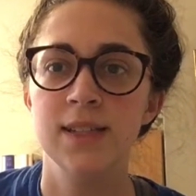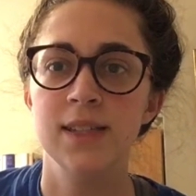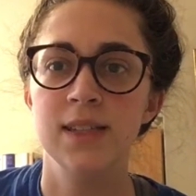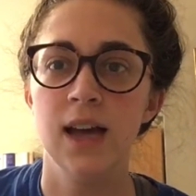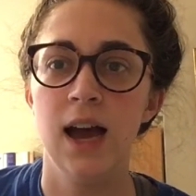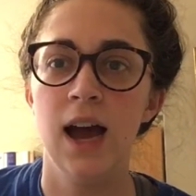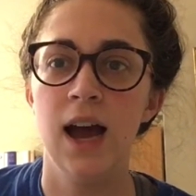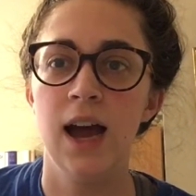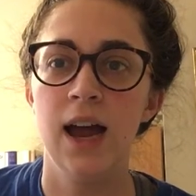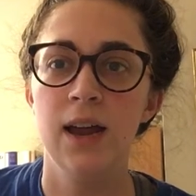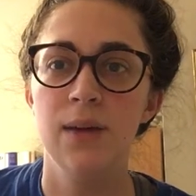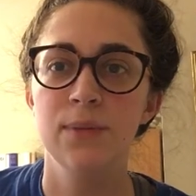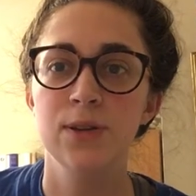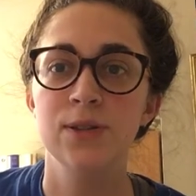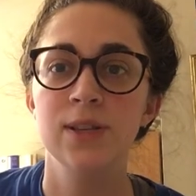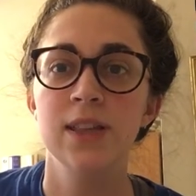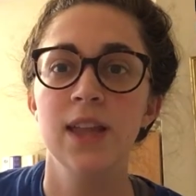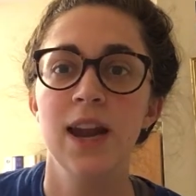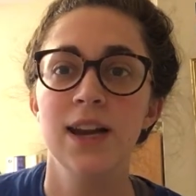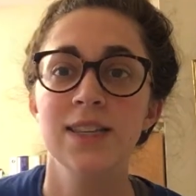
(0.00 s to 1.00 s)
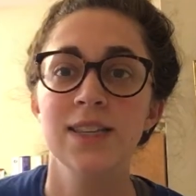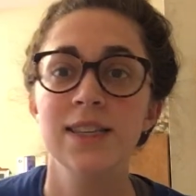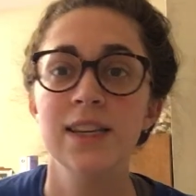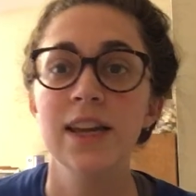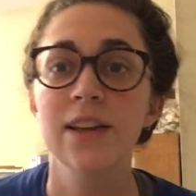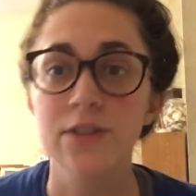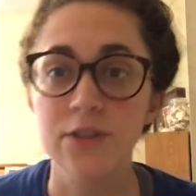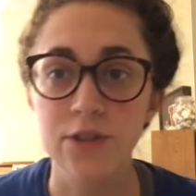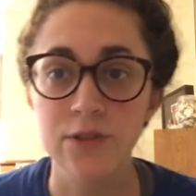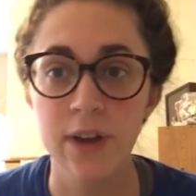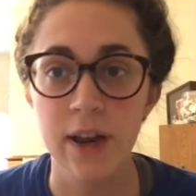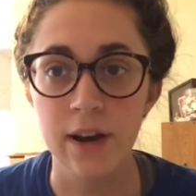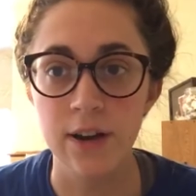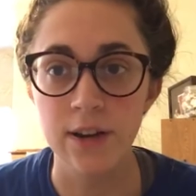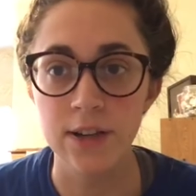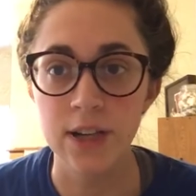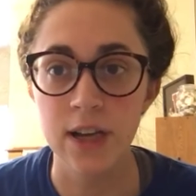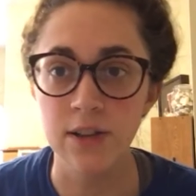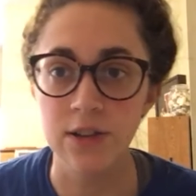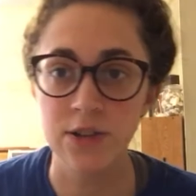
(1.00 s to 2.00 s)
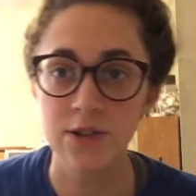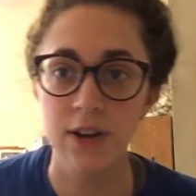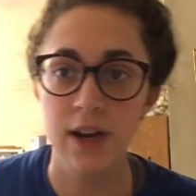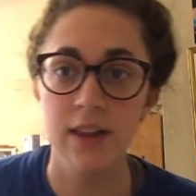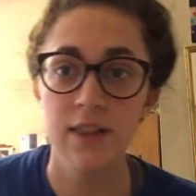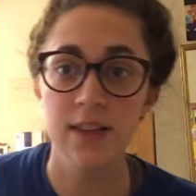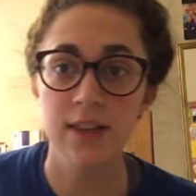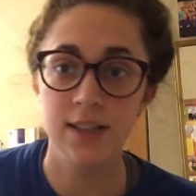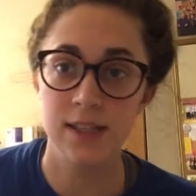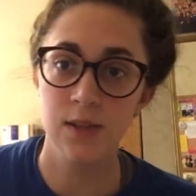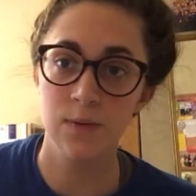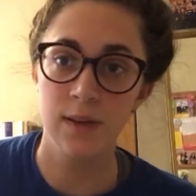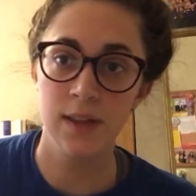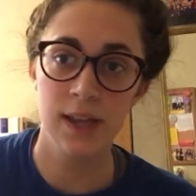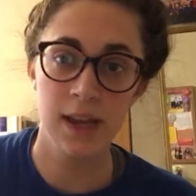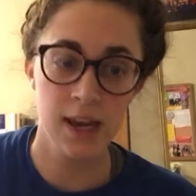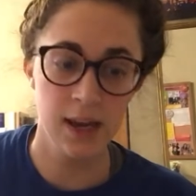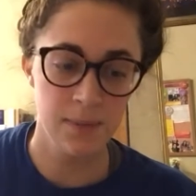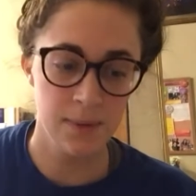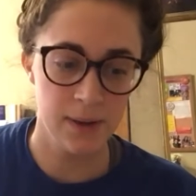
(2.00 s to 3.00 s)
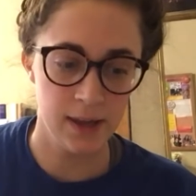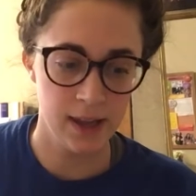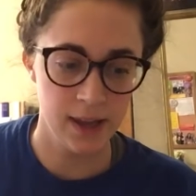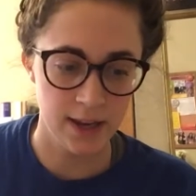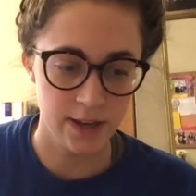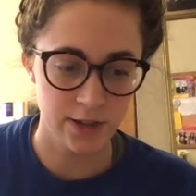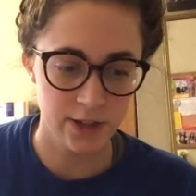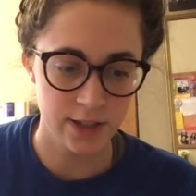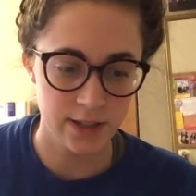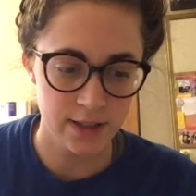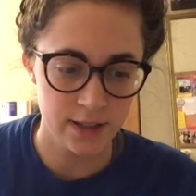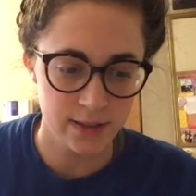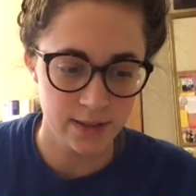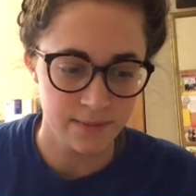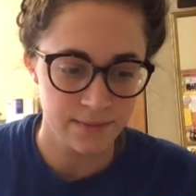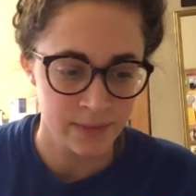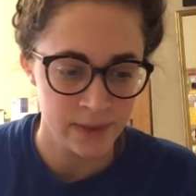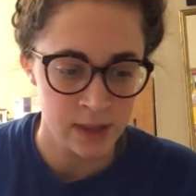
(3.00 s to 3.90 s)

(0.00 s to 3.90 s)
I'm using that as an illustrator to illustrate this is where the guinea pig cage is.